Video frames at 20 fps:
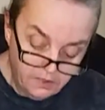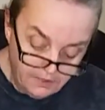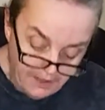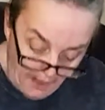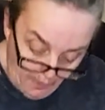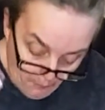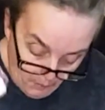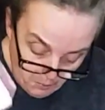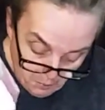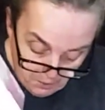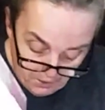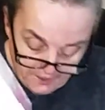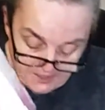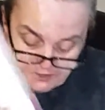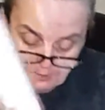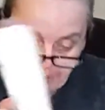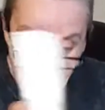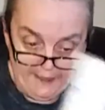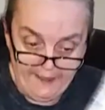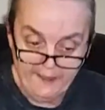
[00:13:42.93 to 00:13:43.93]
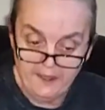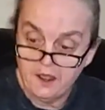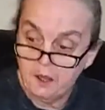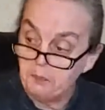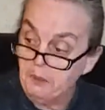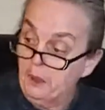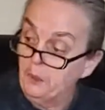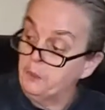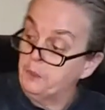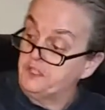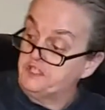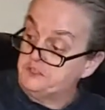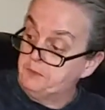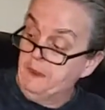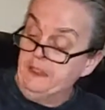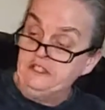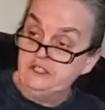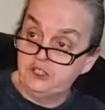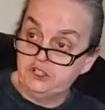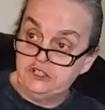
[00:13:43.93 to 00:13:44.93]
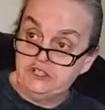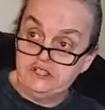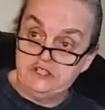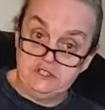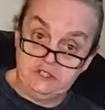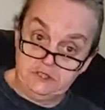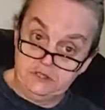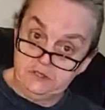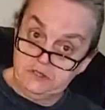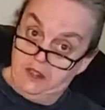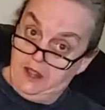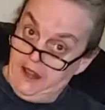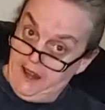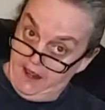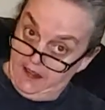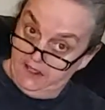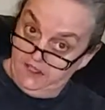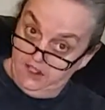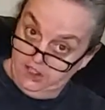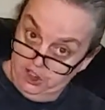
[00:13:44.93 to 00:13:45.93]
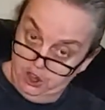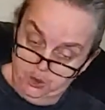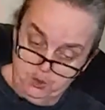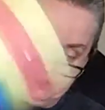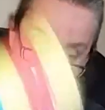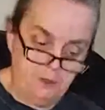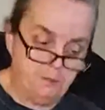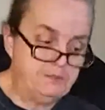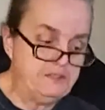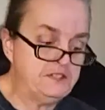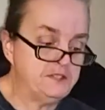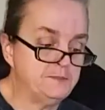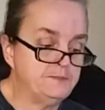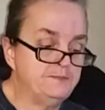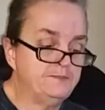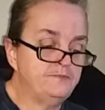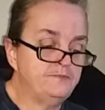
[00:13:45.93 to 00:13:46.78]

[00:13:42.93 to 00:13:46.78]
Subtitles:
now I will explain about the sponges and the Q-tips.